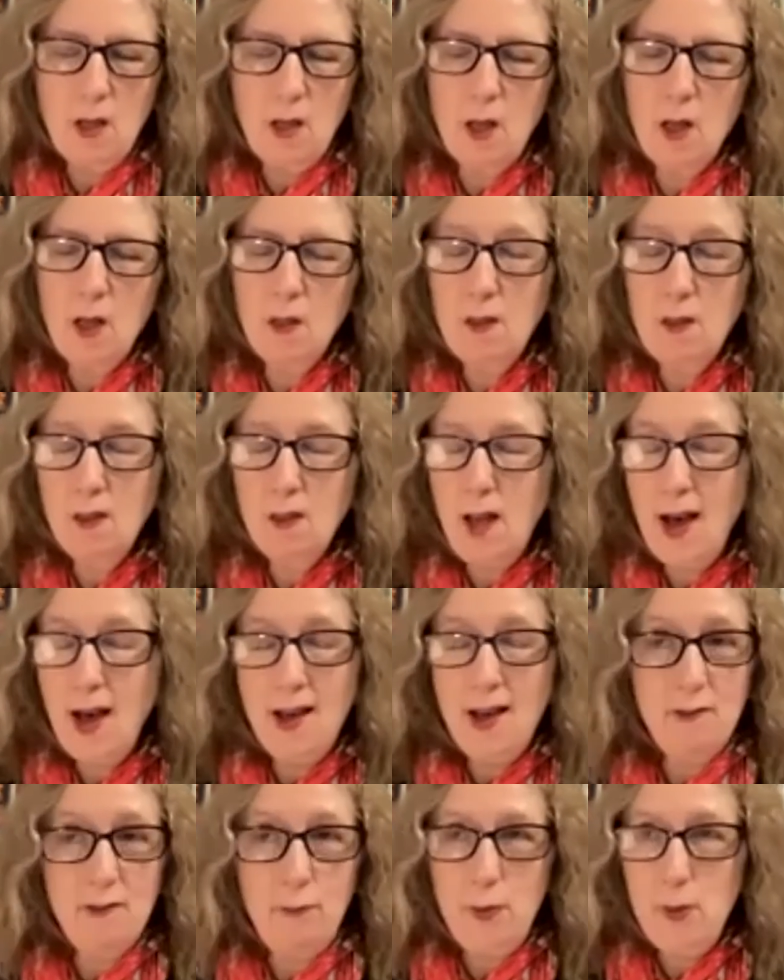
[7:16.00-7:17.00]
lot
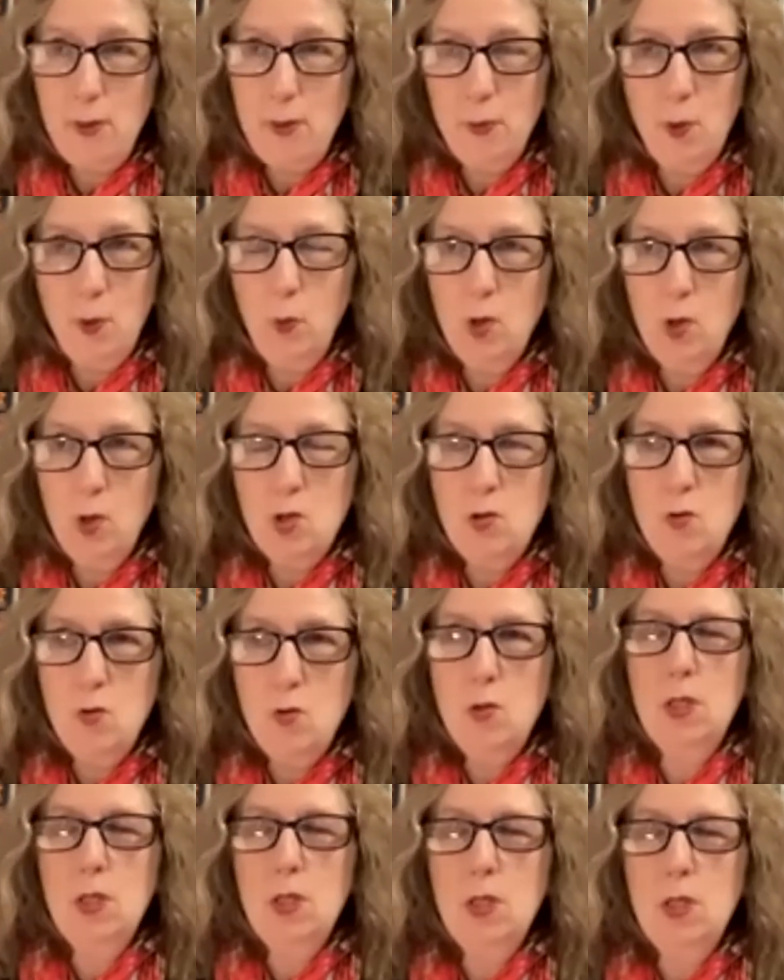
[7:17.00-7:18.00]
of people were
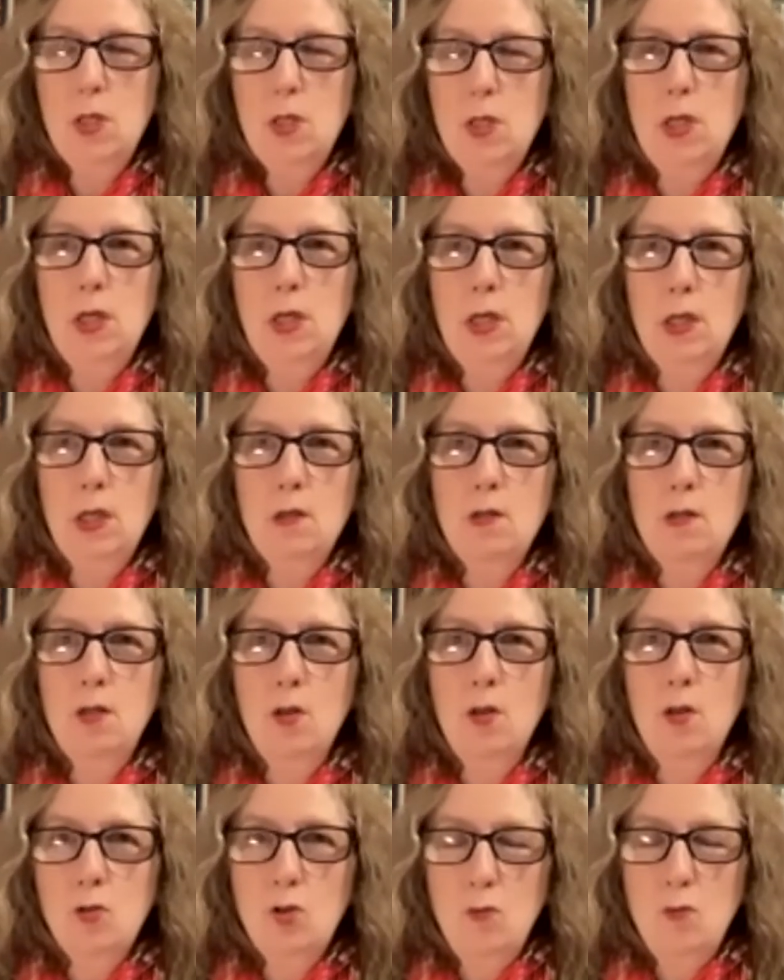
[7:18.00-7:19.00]
using
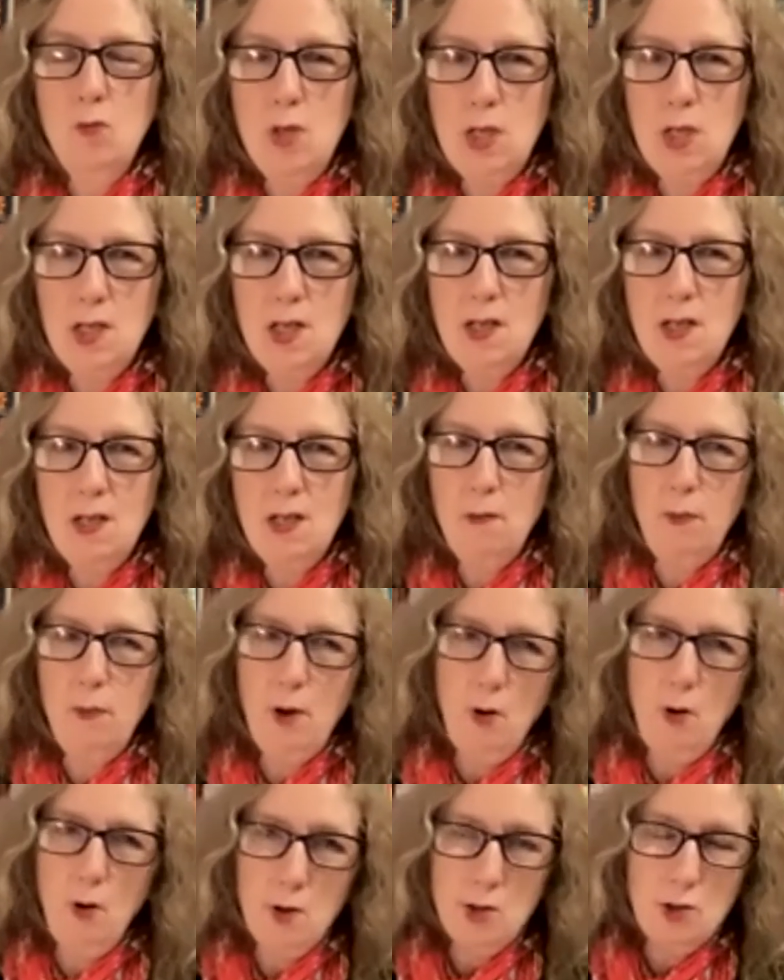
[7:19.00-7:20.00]
social media in
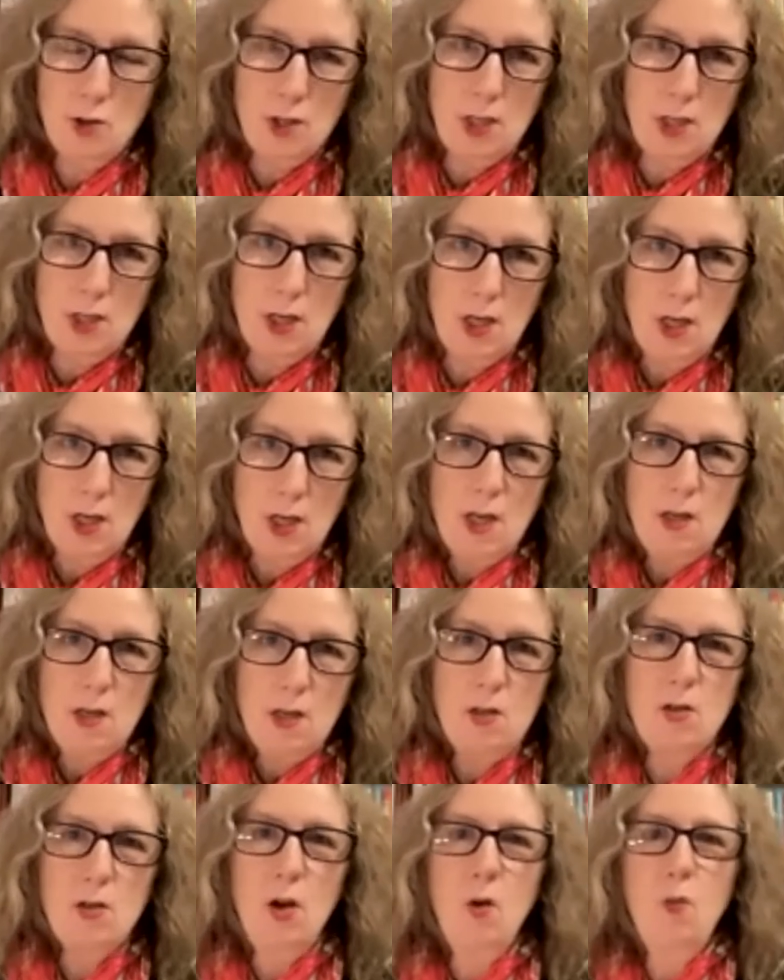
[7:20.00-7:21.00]
poetry.
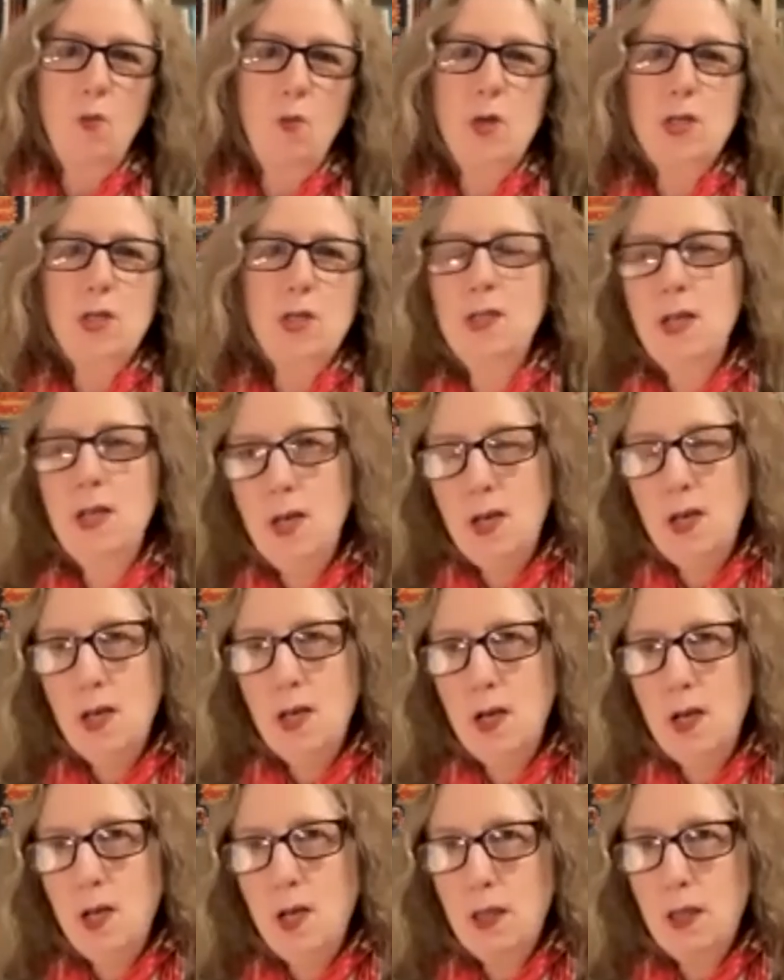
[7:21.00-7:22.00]
So we
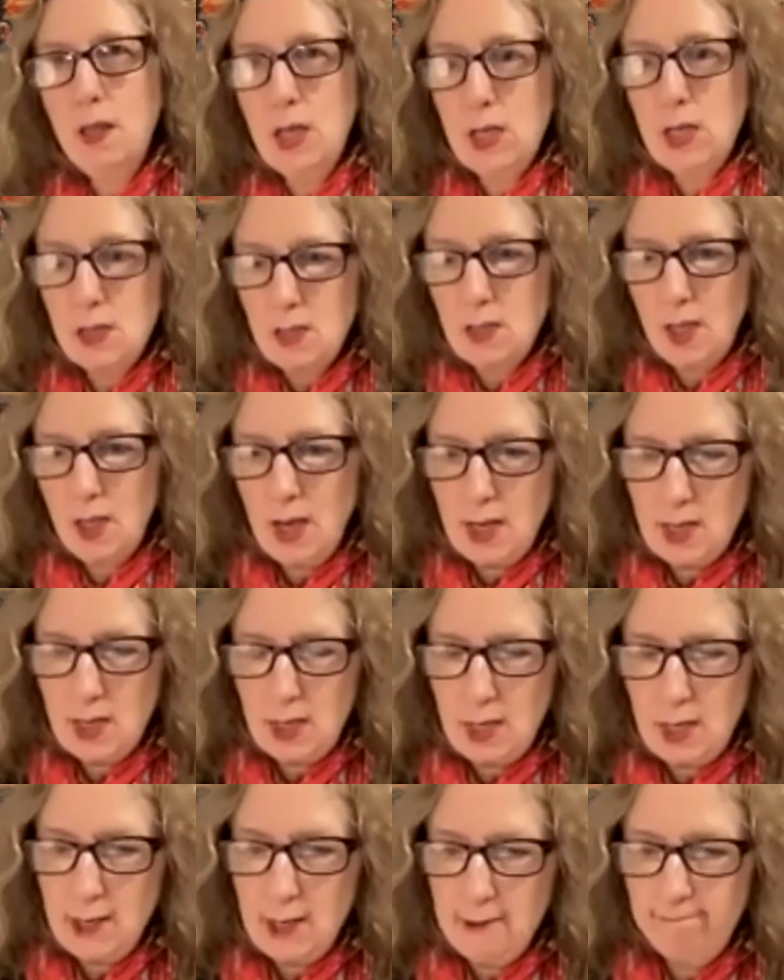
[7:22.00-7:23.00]
did things like
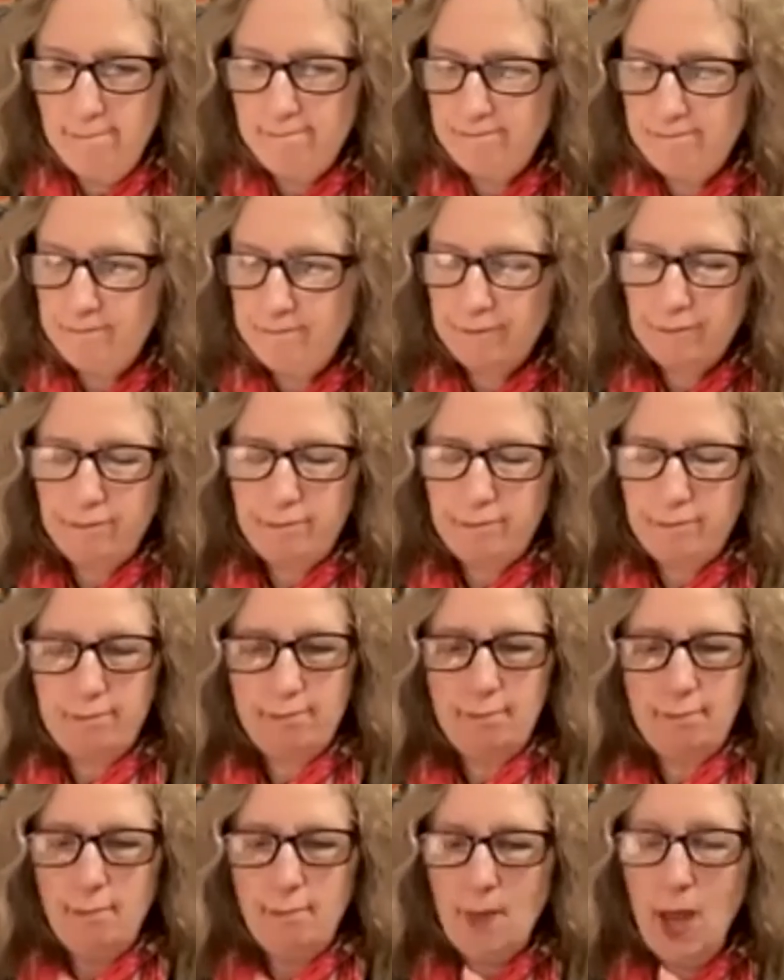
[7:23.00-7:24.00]

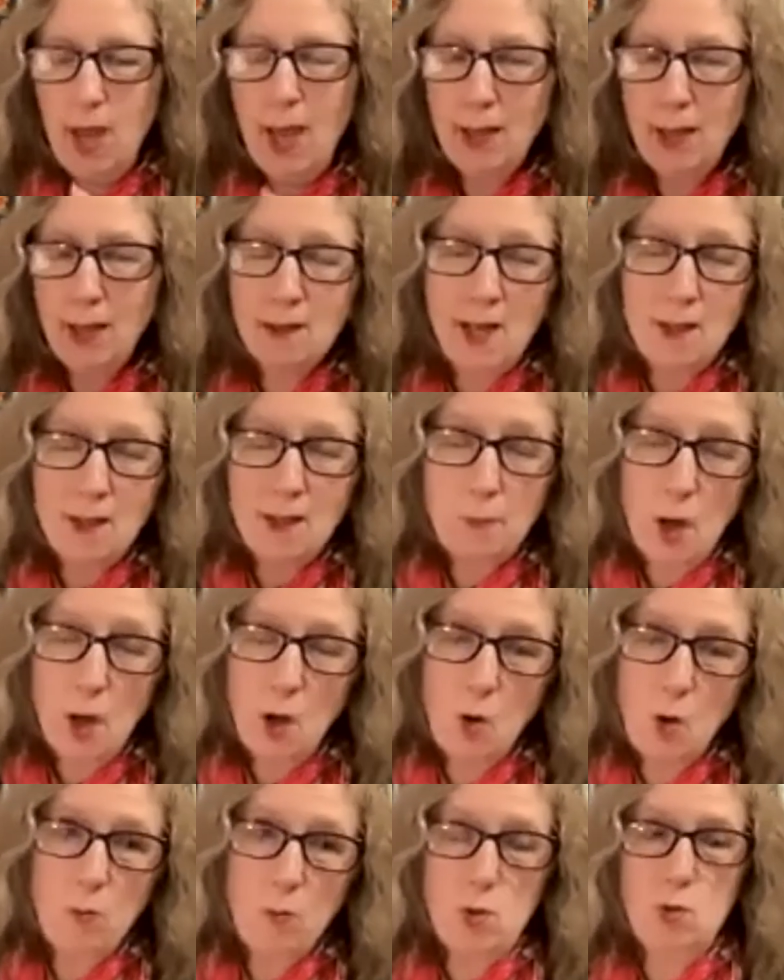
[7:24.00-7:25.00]
headline
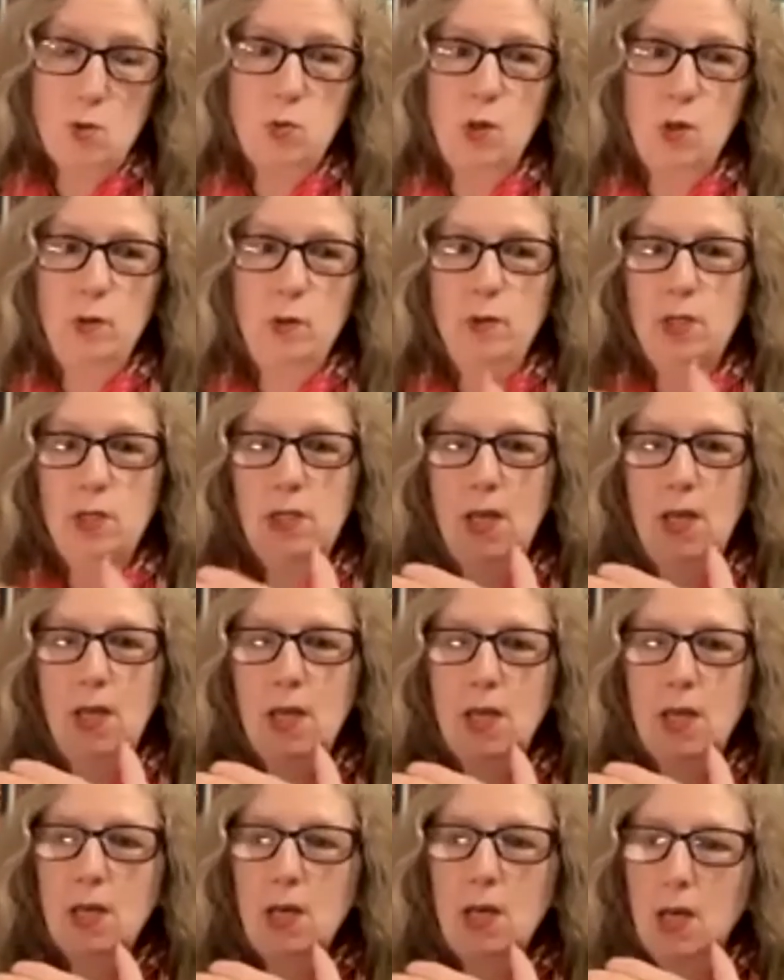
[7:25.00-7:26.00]
poems, where we would take